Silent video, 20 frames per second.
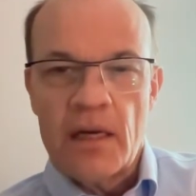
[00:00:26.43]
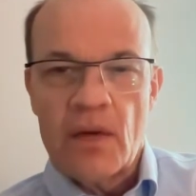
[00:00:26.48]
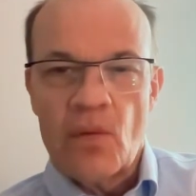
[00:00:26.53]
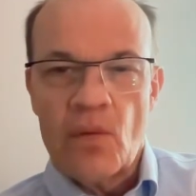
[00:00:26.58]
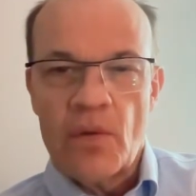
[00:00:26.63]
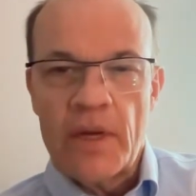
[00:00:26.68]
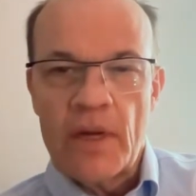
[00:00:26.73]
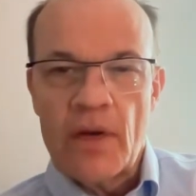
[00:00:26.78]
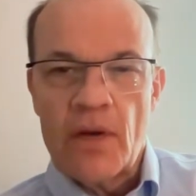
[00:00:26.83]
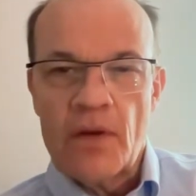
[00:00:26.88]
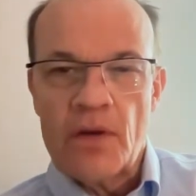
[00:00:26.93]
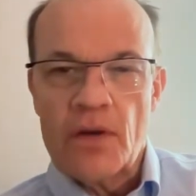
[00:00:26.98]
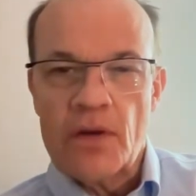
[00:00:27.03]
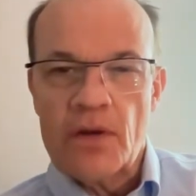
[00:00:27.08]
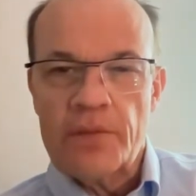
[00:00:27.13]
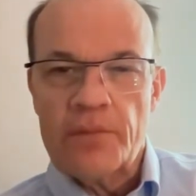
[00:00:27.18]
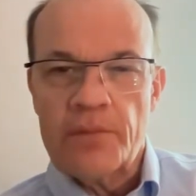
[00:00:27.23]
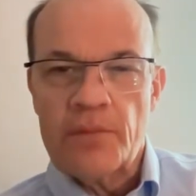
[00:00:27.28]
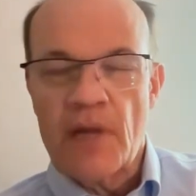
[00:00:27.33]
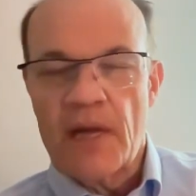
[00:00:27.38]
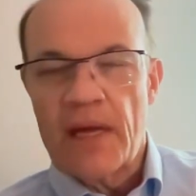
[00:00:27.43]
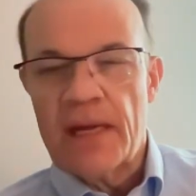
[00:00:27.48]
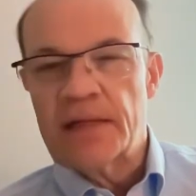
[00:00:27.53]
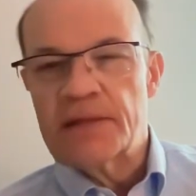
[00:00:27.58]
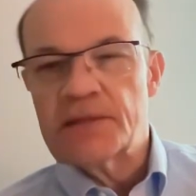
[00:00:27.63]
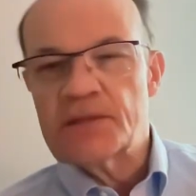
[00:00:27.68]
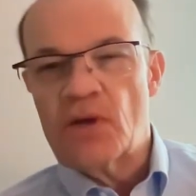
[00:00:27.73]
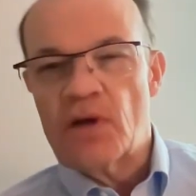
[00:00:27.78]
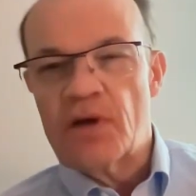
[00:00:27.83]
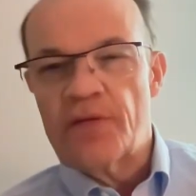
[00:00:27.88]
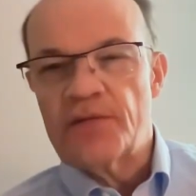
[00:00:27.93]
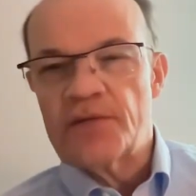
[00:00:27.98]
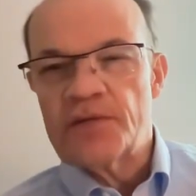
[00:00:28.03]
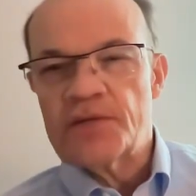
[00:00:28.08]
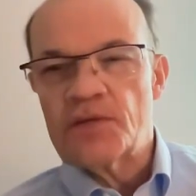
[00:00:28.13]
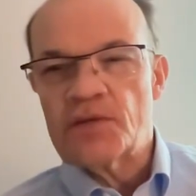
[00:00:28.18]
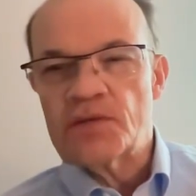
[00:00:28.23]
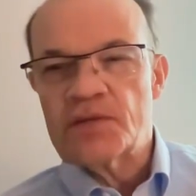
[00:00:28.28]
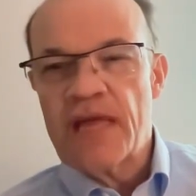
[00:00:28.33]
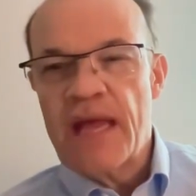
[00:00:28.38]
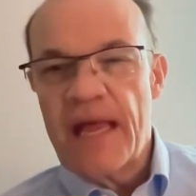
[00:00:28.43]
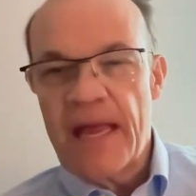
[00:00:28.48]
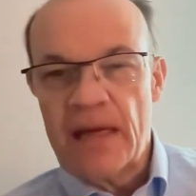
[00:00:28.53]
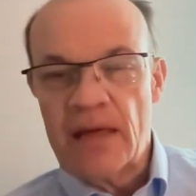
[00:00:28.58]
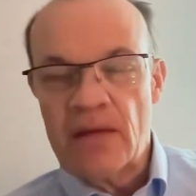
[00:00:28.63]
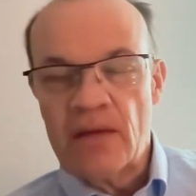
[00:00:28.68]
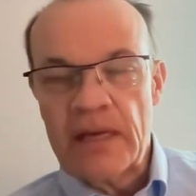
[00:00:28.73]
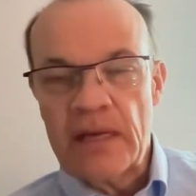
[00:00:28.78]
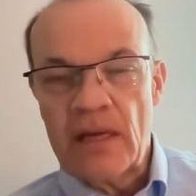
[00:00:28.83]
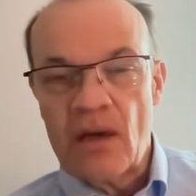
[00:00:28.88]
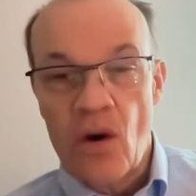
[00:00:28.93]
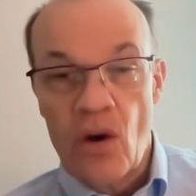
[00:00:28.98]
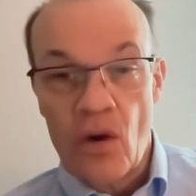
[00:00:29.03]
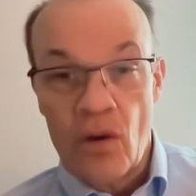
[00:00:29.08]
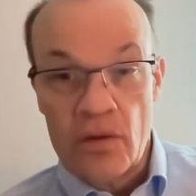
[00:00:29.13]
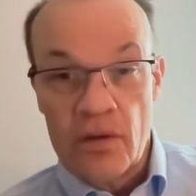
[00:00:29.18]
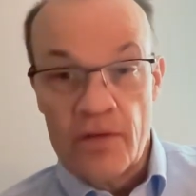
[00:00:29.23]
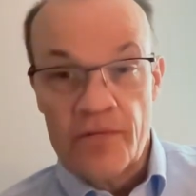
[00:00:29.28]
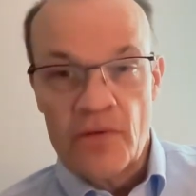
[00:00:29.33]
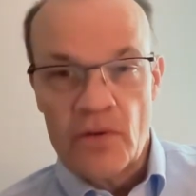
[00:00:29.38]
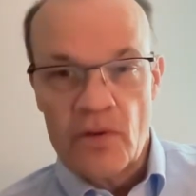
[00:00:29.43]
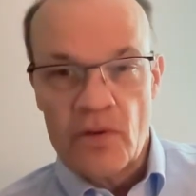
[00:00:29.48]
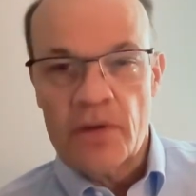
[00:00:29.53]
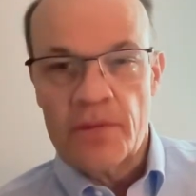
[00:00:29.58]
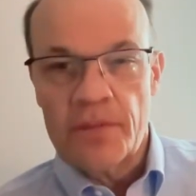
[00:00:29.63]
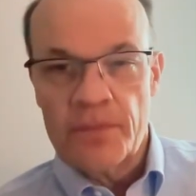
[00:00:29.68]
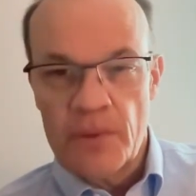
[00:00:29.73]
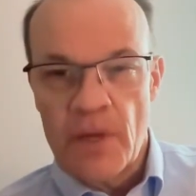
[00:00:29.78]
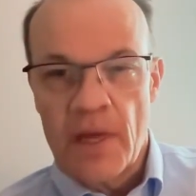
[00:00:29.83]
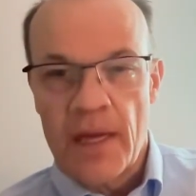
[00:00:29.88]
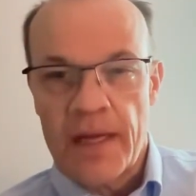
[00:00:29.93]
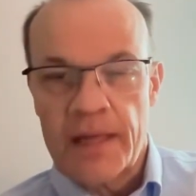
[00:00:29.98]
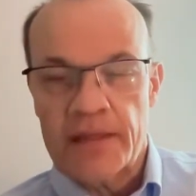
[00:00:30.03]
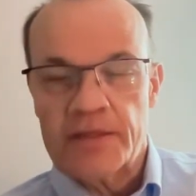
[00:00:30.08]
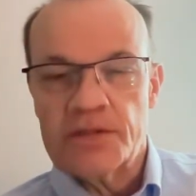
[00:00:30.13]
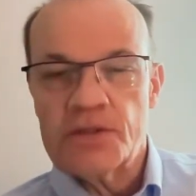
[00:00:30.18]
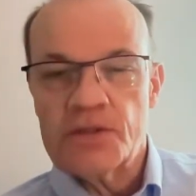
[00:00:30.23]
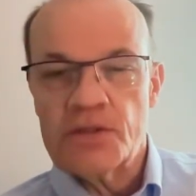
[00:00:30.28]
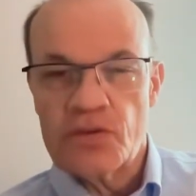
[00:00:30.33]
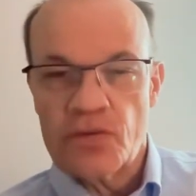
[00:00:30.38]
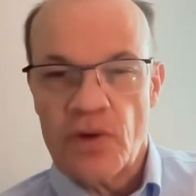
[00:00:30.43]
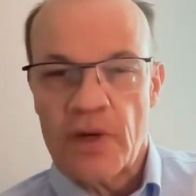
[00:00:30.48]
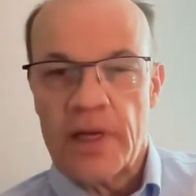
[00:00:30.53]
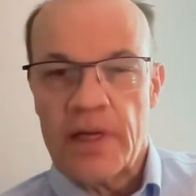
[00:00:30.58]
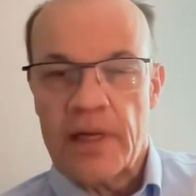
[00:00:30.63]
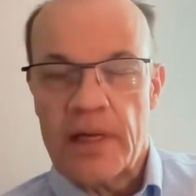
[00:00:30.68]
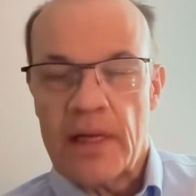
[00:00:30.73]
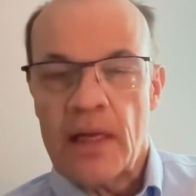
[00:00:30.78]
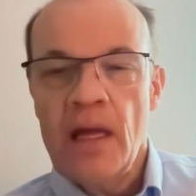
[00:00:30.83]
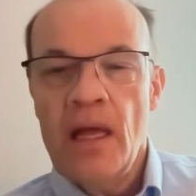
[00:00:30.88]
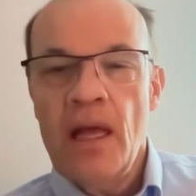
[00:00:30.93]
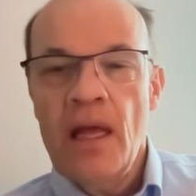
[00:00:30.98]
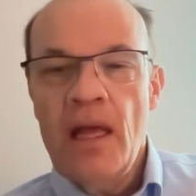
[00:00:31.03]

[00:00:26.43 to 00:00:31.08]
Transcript: we are your compliance officers handling all of your compliance training.